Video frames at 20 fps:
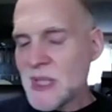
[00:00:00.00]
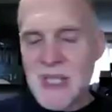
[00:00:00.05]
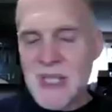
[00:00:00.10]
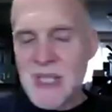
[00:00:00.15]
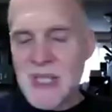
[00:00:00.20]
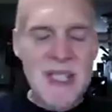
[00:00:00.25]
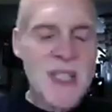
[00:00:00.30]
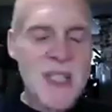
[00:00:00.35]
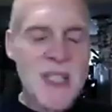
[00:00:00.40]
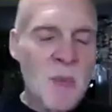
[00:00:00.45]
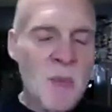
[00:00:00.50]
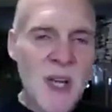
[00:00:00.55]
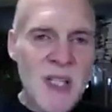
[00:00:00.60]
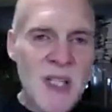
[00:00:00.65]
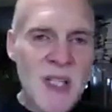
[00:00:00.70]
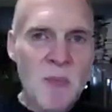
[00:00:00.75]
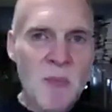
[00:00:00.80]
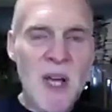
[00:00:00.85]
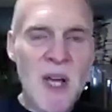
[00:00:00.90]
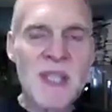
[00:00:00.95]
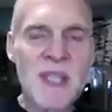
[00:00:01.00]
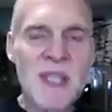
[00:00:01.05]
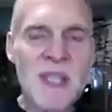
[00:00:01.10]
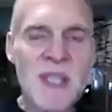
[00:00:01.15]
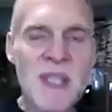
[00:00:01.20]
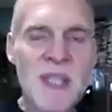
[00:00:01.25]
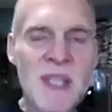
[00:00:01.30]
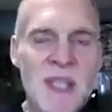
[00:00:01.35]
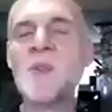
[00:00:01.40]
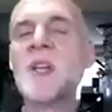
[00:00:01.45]
in some ways, I probably
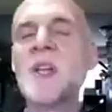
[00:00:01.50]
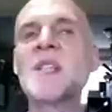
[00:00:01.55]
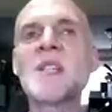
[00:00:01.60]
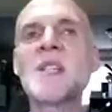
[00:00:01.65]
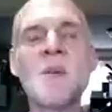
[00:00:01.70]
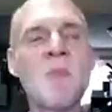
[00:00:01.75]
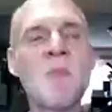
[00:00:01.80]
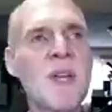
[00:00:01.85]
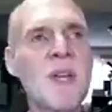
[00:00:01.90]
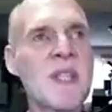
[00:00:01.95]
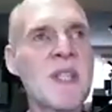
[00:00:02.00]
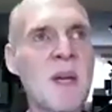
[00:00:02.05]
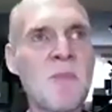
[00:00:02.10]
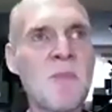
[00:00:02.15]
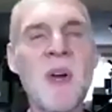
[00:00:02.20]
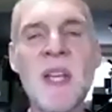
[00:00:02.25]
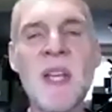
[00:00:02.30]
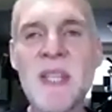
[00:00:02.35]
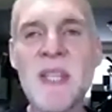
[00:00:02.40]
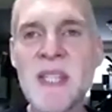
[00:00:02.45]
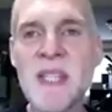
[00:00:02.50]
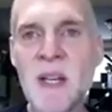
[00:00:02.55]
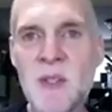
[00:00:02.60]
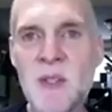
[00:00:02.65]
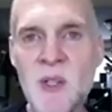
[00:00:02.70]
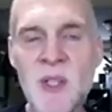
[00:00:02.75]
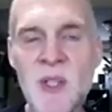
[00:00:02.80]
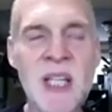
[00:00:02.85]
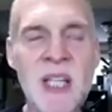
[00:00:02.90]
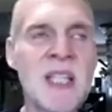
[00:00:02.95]
sound too strict. Some ways, I probably
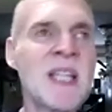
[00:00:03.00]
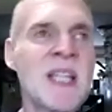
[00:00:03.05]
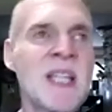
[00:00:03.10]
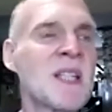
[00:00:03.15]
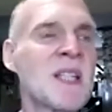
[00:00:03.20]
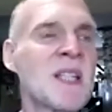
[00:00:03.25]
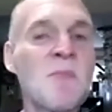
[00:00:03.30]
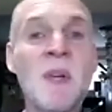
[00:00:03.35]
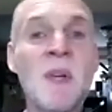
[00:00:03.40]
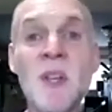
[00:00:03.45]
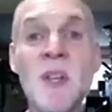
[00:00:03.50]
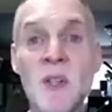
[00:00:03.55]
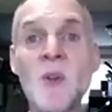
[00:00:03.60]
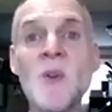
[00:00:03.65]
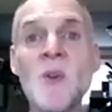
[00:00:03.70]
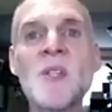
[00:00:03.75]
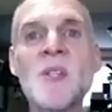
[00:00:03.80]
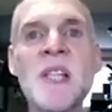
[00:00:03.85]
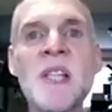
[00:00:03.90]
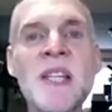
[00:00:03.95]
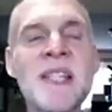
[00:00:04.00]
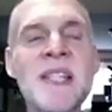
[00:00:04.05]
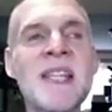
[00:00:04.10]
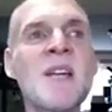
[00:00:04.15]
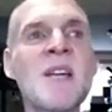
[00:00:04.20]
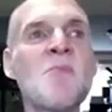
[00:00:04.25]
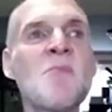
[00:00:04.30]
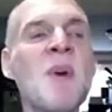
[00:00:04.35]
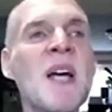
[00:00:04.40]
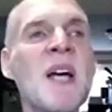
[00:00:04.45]
sound too lenient, depending on who's
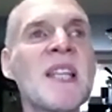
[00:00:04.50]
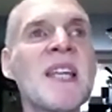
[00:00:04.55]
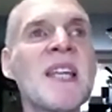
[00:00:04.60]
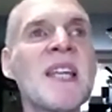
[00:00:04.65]
listening. But